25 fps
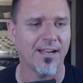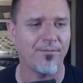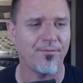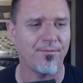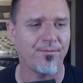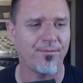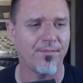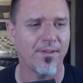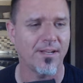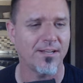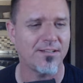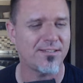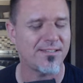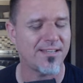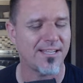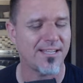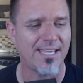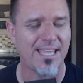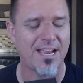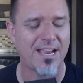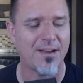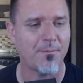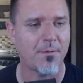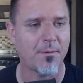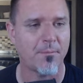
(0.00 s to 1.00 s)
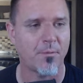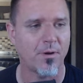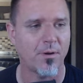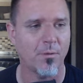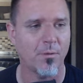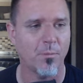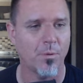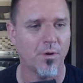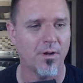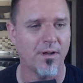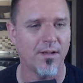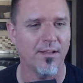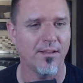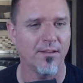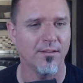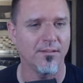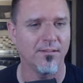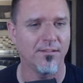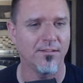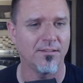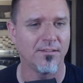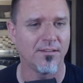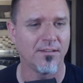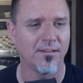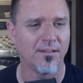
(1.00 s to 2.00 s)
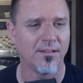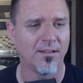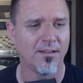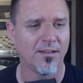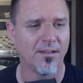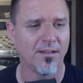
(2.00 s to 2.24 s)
I, I just I can't remember what it was.